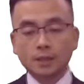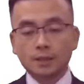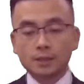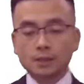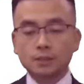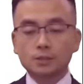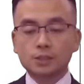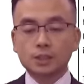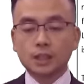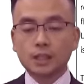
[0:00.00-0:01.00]
that
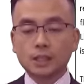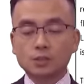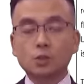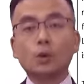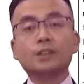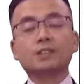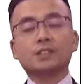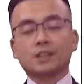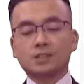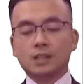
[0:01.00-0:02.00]
today is
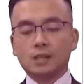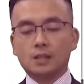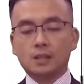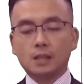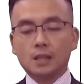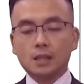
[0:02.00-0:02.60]
2016